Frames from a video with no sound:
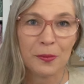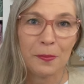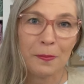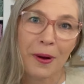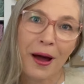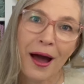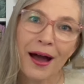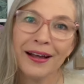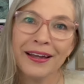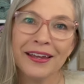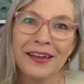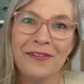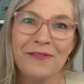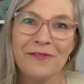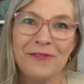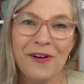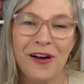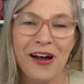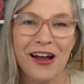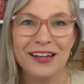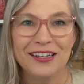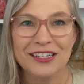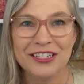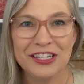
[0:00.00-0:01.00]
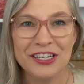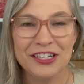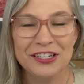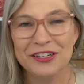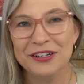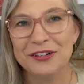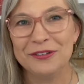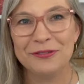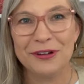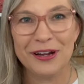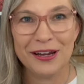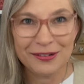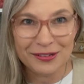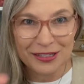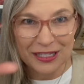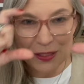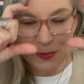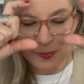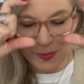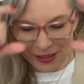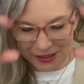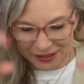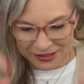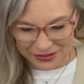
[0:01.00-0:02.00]
pocket watch and your round
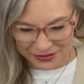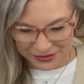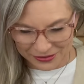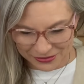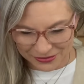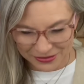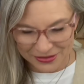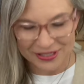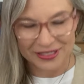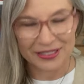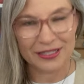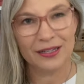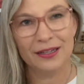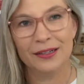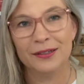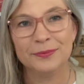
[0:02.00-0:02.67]
spectacles?